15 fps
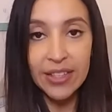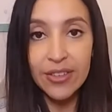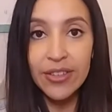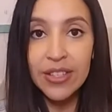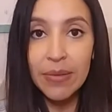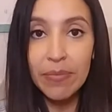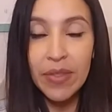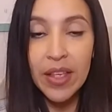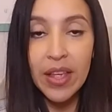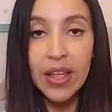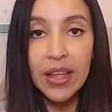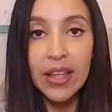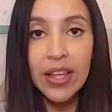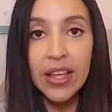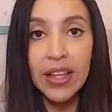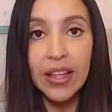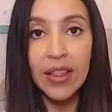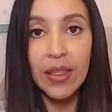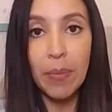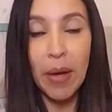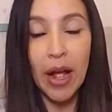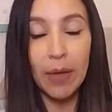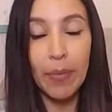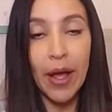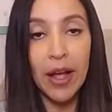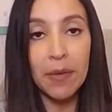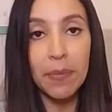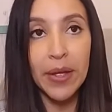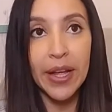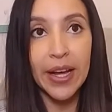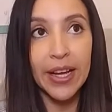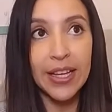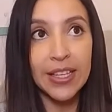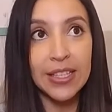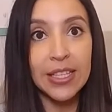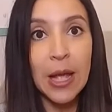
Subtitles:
or something in the backpack, because